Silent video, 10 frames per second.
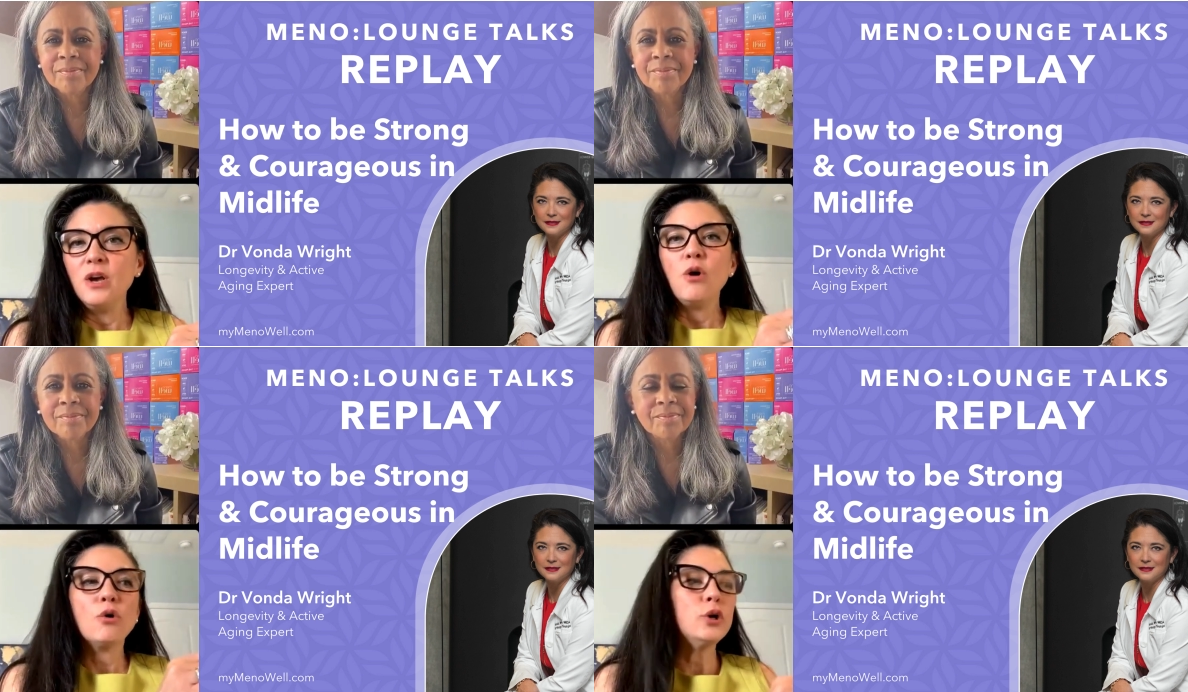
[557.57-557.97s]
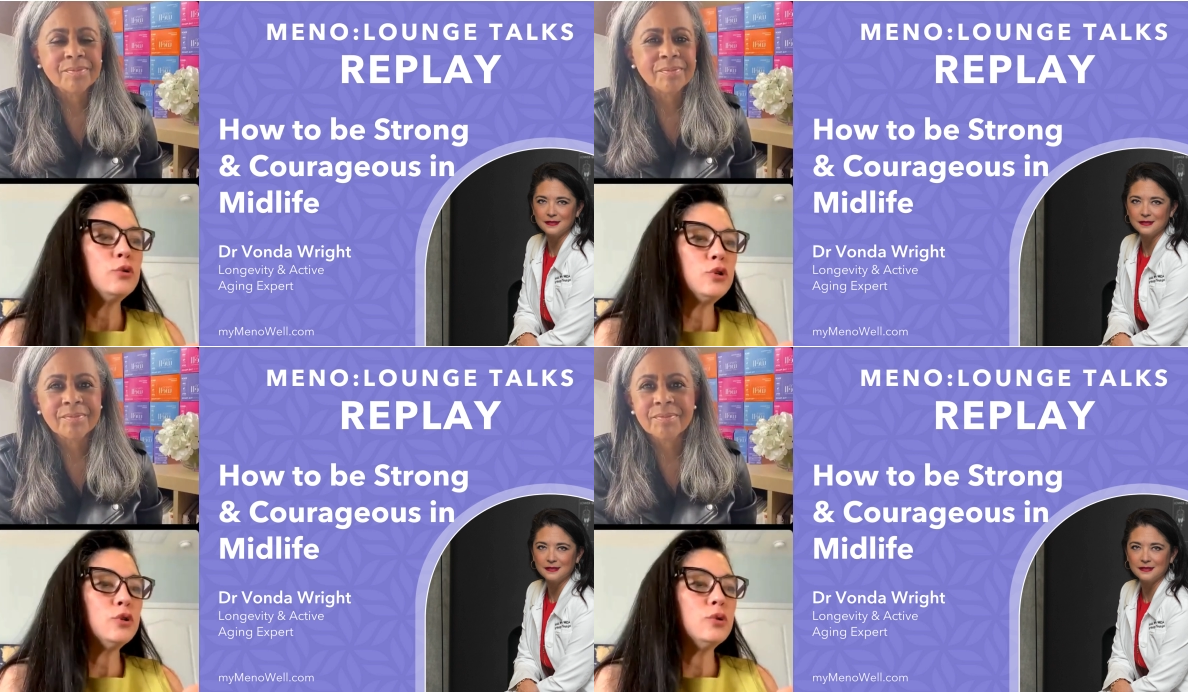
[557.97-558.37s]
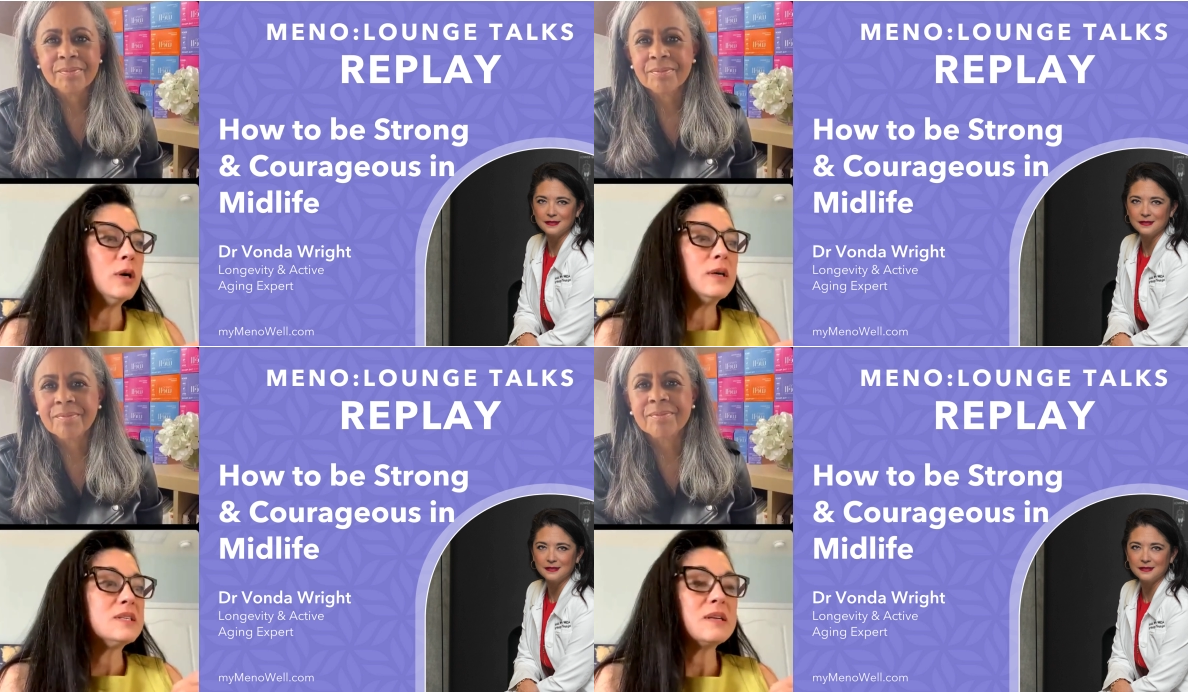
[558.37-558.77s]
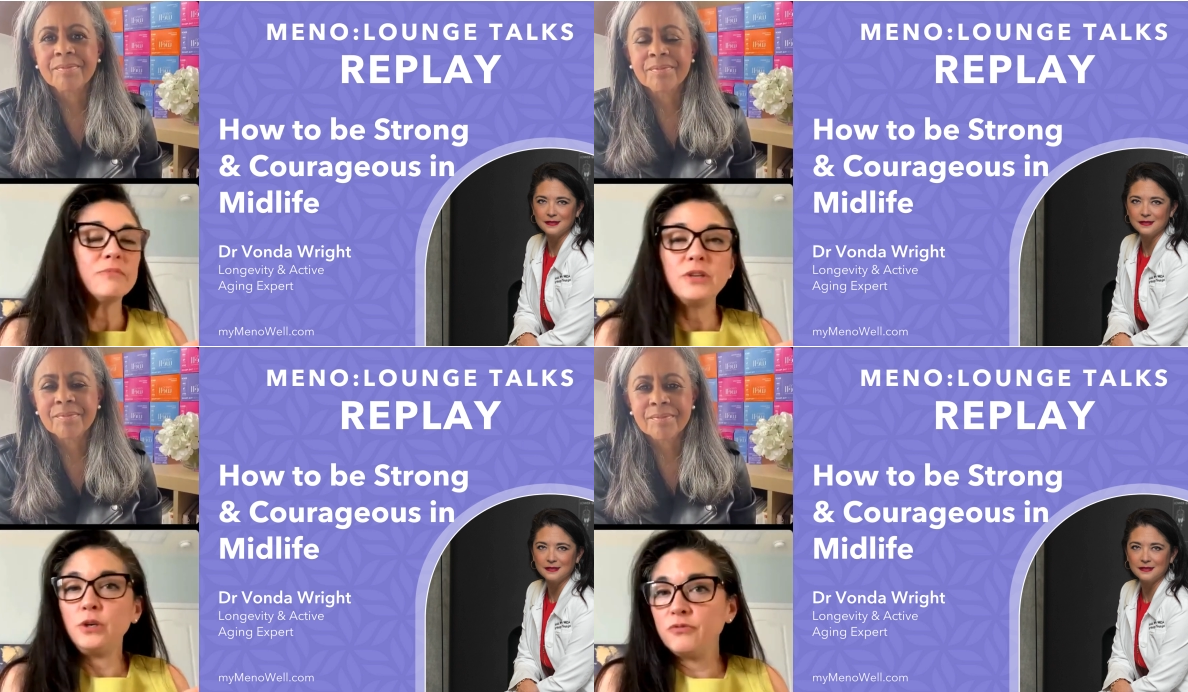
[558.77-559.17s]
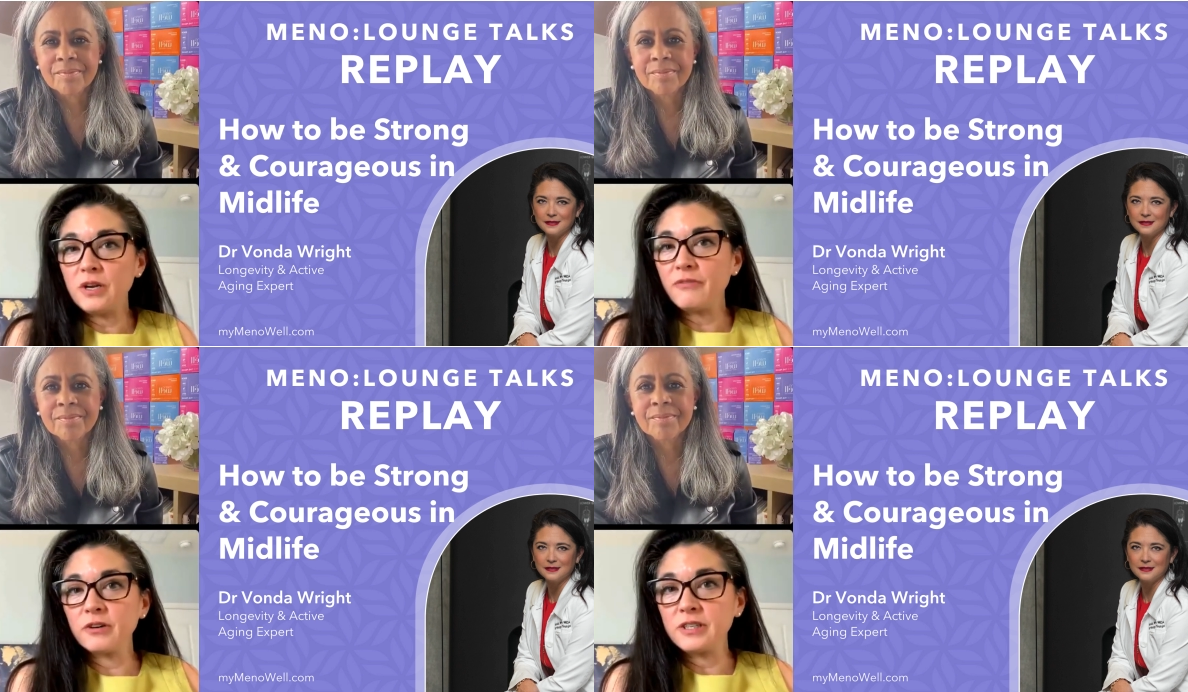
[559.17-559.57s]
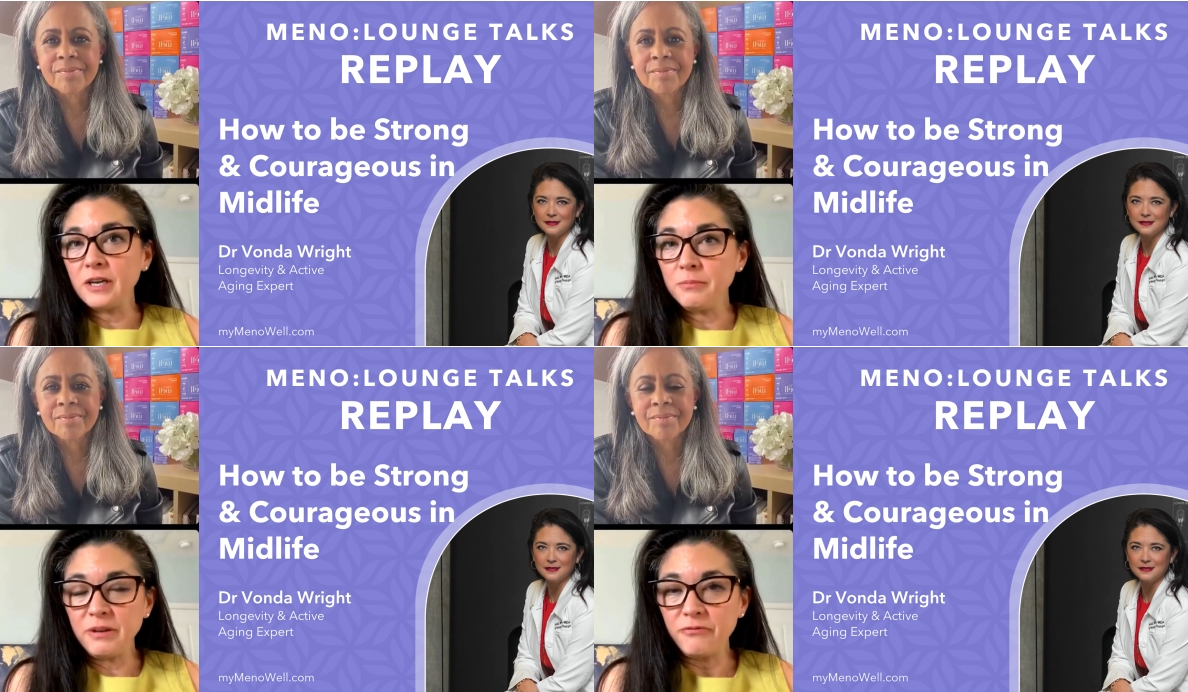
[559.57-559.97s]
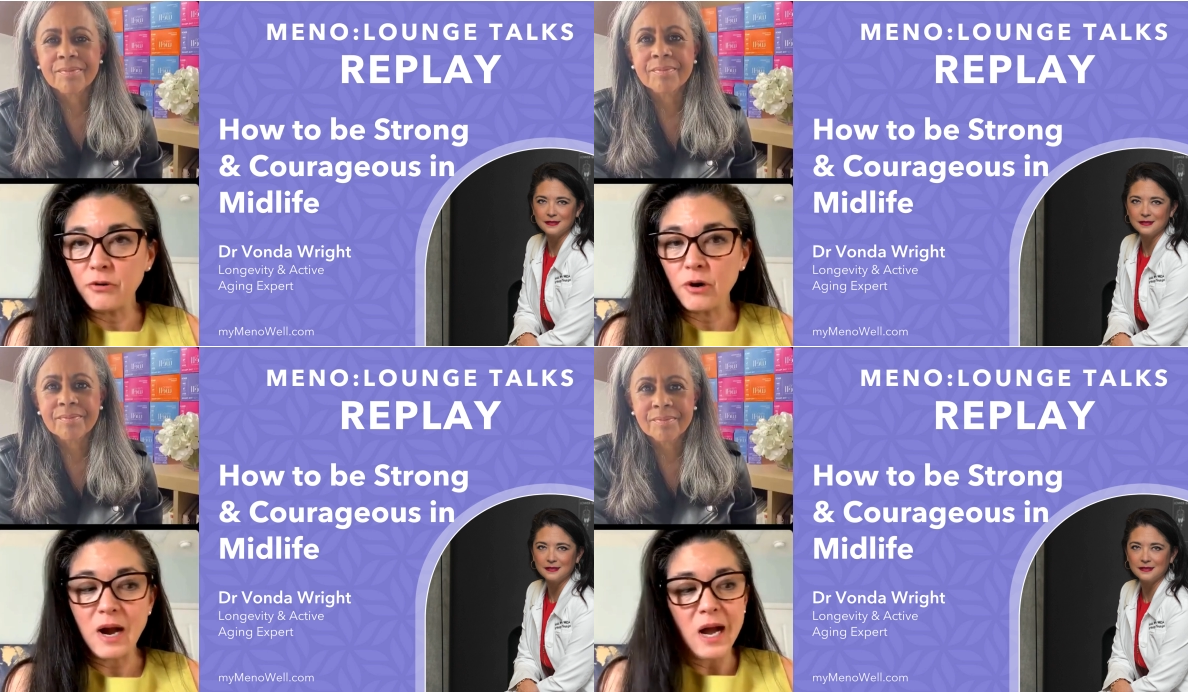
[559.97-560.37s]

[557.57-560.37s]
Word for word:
Speaker 1: Or you do something you've never done before.